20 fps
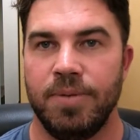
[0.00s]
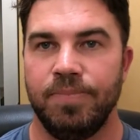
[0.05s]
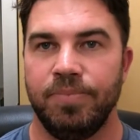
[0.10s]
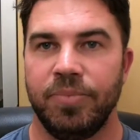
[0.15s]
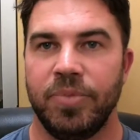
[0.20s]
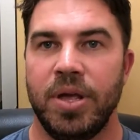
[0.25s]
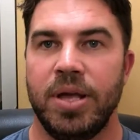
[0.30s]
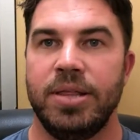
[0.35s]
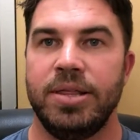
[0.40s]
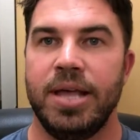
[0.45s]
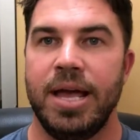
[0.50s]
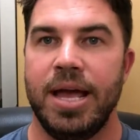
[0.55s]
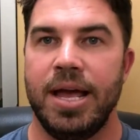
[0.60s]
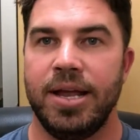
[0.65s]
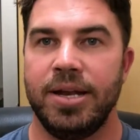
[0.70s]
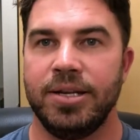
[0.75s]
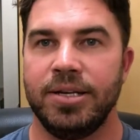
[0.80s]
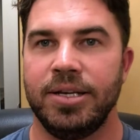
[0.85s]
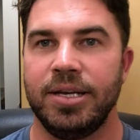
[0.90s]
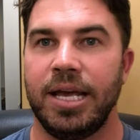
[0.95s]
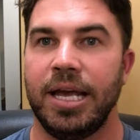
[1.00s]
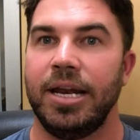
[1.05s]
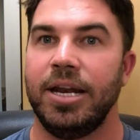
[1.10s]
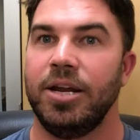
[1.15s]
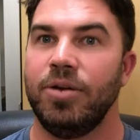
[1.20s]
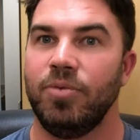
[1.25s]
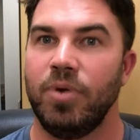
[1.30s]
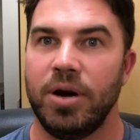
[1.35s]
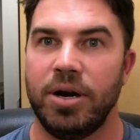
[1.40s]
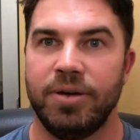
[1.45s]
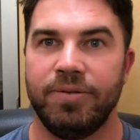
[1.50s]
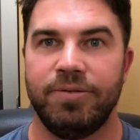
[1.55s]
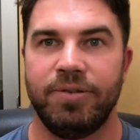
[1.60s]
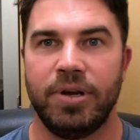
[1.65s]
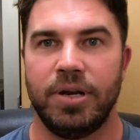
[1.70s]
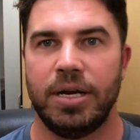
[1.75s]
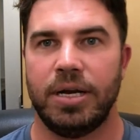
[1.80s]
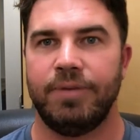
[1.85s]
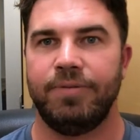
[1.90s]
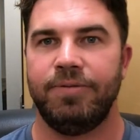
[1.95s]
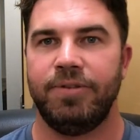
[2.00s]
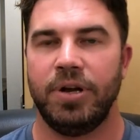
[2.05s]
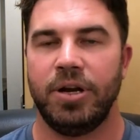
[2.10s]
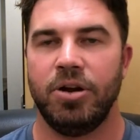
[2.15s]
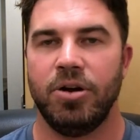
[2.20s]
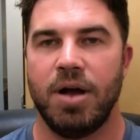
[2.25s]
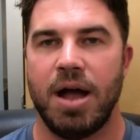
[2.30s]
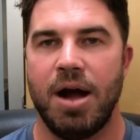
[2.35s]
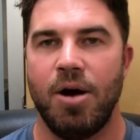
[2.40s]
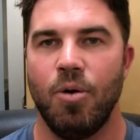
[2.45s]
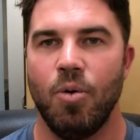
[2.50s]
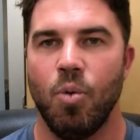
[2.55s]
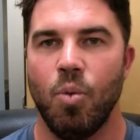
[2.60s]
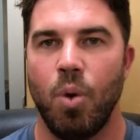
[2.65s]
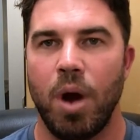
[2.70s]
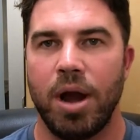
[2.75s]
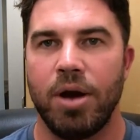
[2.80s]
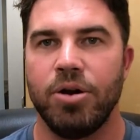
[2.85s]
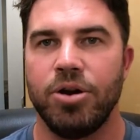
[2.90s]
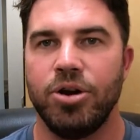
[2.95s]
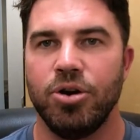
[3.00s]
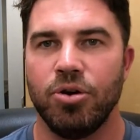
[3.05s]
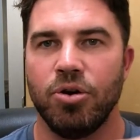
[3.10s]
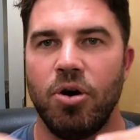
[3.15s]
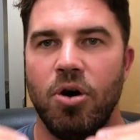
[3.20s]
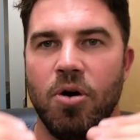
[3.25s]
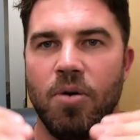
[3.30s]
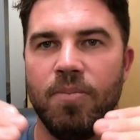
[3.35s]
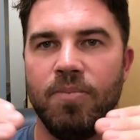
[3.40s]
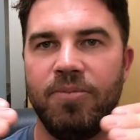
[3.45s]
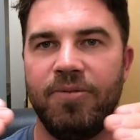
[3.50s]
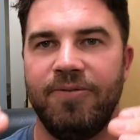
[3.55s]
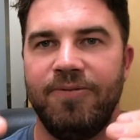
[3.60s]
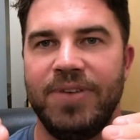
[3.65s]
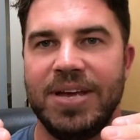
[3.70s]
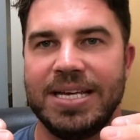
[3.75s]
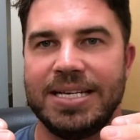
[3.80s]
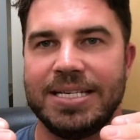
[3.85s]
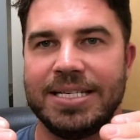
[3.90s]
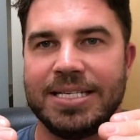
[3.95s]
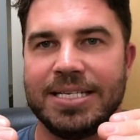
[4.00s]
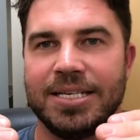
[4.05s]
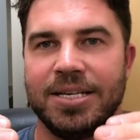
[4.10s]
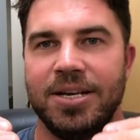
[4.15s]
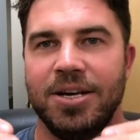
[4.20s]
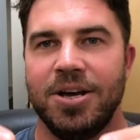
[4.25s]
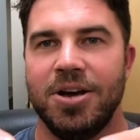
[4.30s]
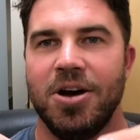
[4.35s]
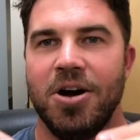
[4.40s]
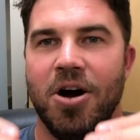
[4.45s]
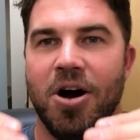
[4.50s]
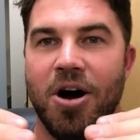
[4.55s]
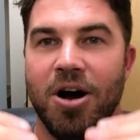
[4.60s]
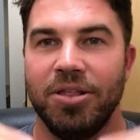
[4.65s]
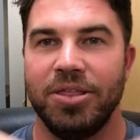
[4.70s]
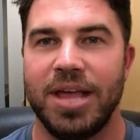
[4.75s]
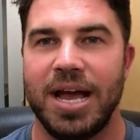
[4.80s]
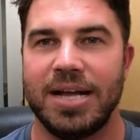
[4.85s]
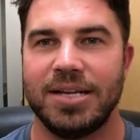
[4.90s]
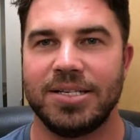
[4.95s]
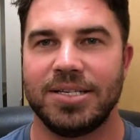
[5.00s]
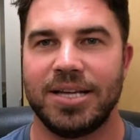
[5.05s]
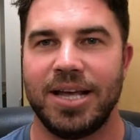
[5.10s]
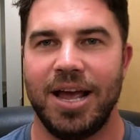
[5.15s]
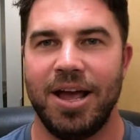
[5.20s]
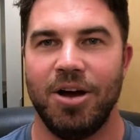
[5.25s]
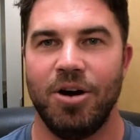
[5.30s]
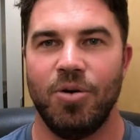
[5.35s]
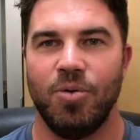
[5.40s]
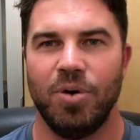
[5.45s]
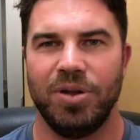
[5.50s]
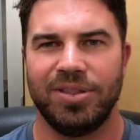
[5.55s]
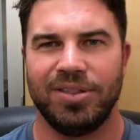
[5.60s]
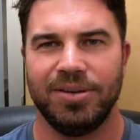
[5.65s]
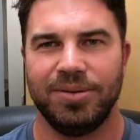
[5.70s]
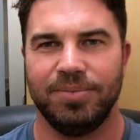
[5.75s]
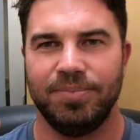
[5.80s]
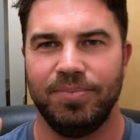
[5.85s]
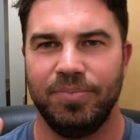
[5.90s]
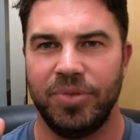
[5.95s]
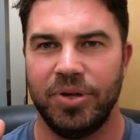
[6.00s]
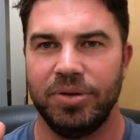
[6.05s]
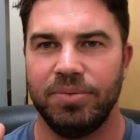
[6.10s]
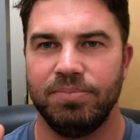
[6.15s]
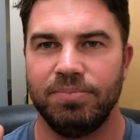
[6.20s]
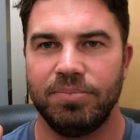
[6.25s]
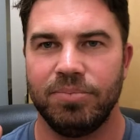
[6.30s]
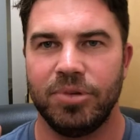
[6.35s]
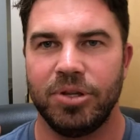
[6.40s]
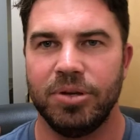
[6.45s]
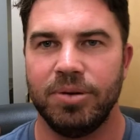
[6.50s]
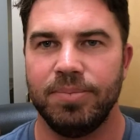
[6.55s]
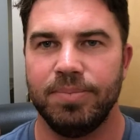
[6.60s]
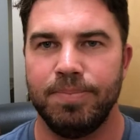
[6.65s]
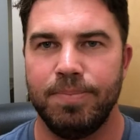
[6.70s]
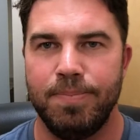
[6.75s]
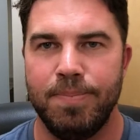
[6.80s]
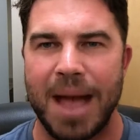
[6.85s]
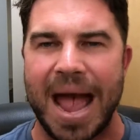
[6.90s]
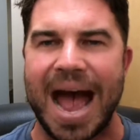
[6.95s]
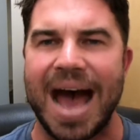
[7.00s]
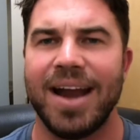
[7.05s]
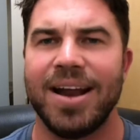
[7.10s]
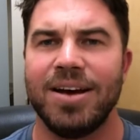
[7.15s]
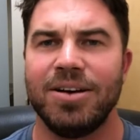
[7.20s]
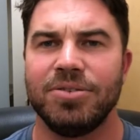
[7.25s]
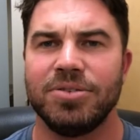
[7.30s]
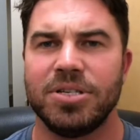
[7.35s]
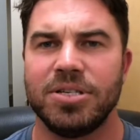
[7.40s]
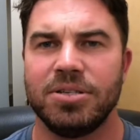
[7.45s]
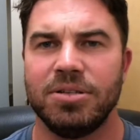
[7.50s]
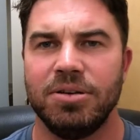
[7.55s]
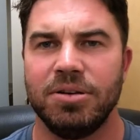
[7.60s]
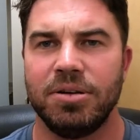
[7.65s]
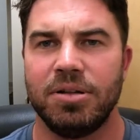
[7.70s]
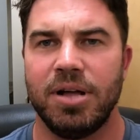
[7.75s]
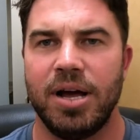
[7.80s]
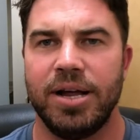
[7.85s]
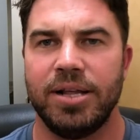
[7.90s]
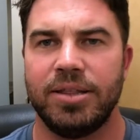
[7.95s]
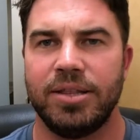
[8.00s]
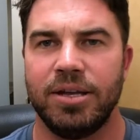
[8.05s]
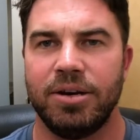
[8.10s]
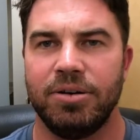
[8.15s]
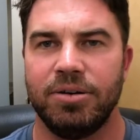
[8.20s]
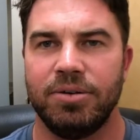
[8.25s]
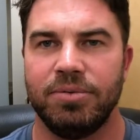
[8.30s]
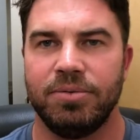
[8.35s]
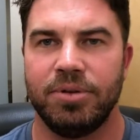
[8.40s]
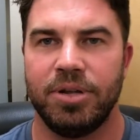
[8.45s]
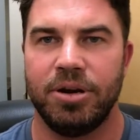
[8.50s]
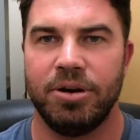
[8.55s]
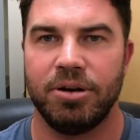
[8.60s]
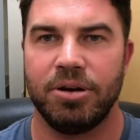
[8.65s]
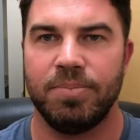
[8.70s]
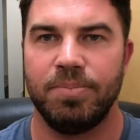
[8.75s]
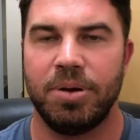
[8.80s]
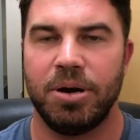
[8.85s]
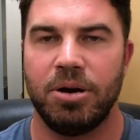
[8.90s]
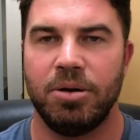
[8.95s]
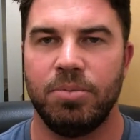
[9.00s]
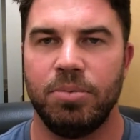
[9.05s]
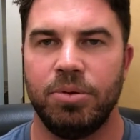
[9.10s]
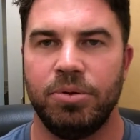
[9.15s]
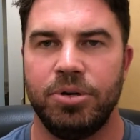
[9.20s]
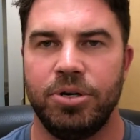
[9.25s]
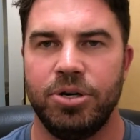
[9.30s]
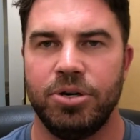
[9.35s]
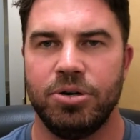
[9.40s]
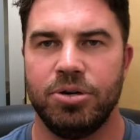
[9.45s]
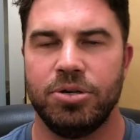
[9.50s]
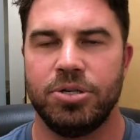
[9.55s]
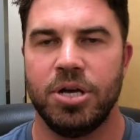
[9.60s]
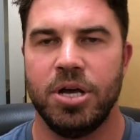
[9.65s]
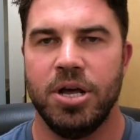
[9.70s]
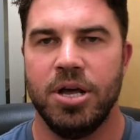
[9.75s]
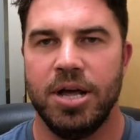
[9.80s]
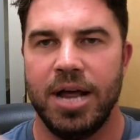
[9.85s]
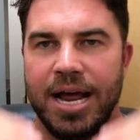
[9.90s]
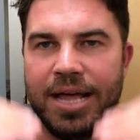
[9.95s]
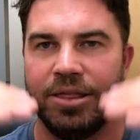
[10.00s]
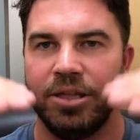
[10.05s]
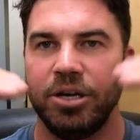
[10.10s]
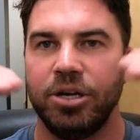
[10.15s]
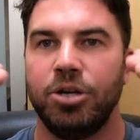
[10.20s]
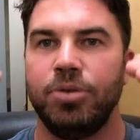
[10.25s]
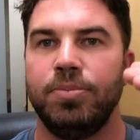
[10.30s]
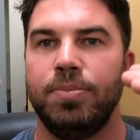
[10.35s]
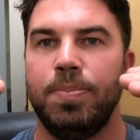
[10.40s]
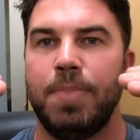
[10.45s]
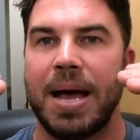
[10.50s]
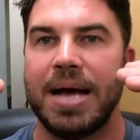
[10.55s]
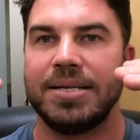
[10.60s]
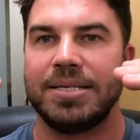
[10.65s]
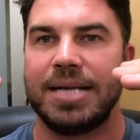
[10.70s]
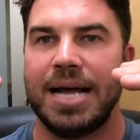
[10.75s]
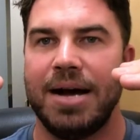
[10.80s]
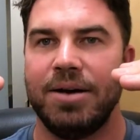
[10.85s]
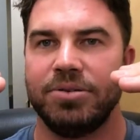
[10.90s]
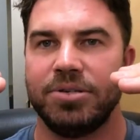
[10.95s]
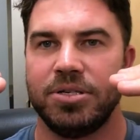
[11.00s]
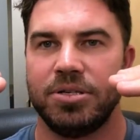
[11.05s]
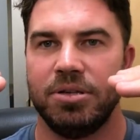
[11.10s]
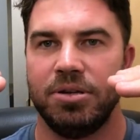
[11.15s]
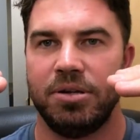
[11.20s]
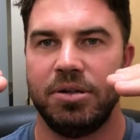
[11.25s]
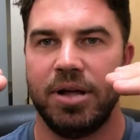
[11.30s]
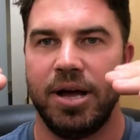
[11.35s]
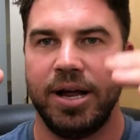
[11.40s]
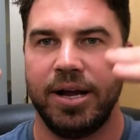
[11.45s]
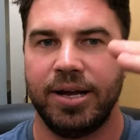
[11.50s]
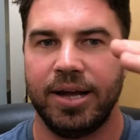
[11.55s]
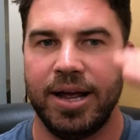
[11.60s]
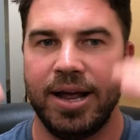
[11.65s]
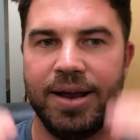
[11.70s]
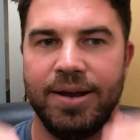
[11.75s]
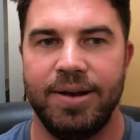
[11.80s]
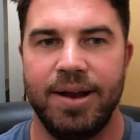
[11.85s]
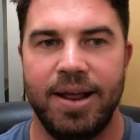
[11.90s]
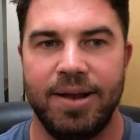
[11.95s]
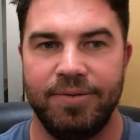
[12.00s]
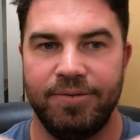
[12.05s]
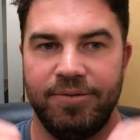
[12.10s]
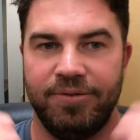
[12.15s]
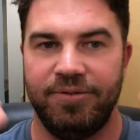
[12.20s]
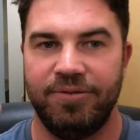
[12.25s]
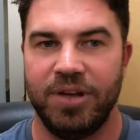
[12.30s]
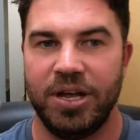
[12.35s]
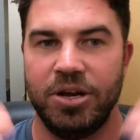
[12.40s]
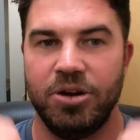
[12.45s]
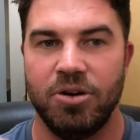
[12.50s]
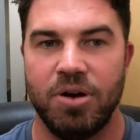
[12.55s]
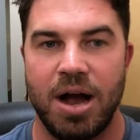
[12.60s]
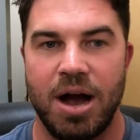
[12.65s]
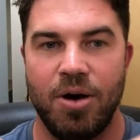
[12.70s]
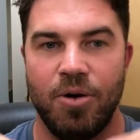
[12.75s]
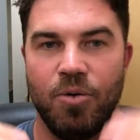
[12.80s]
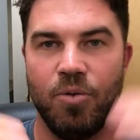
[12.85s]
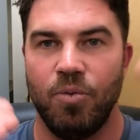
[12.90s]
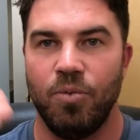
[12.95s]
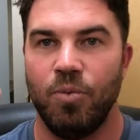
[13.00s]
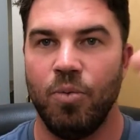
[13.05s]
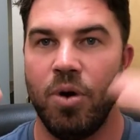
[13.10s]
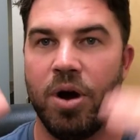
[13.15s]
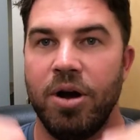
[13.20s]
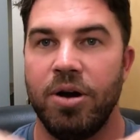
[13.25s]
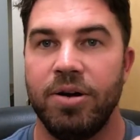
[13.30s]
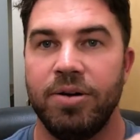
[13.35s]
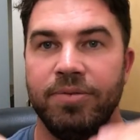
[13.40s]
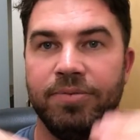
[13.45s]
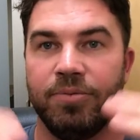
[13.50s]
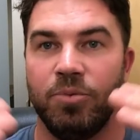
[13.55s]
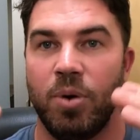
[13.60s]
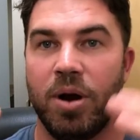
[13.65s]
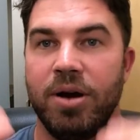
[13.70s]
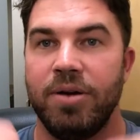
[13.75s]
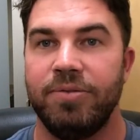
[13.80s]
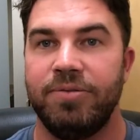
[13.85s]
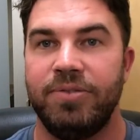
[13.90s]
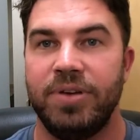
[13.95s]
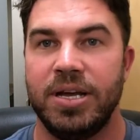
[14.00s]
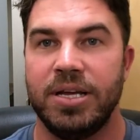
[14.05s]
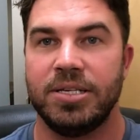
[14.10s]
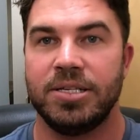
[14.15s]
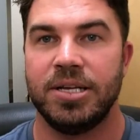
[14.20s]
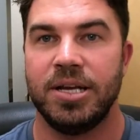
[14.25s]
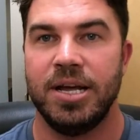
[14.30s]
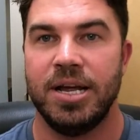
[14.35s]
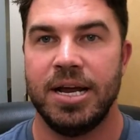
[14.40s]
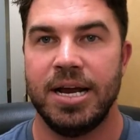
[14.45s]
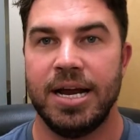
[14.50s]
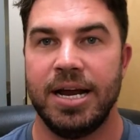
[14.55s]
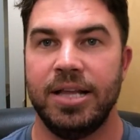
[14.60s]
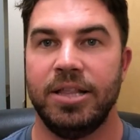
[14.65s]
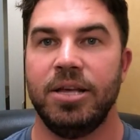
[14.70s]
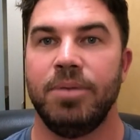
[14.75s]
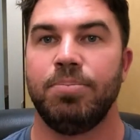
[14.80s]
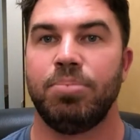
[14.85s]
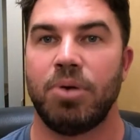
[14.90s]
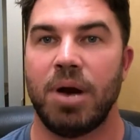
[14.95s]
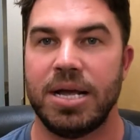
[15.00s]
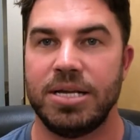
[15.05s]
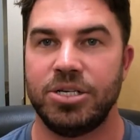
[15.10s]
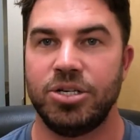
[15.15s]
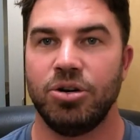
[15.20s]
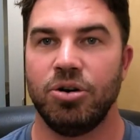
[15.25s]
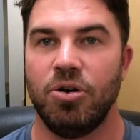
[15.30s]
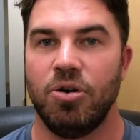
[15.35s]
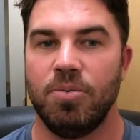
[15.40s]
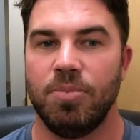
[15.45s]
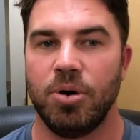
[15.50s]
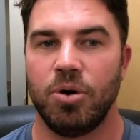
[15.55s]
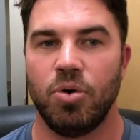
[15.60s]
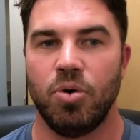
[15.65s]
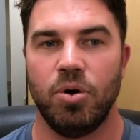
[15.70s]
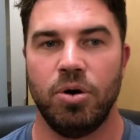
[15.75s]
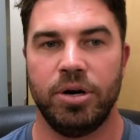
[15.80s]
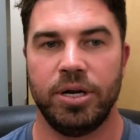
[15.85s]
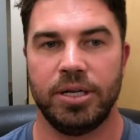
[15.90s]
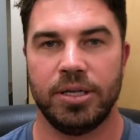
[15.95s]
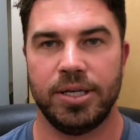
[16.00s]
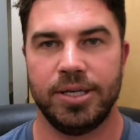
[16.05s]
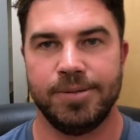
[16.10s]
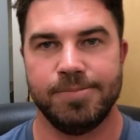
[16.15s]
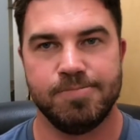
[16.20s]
and then get in where you fit in. Figure out where your home fits on that scale, what the bad houses look like that are comparable to yours, and the best houses look like, and figure out where it fits, and then price your home accordingly.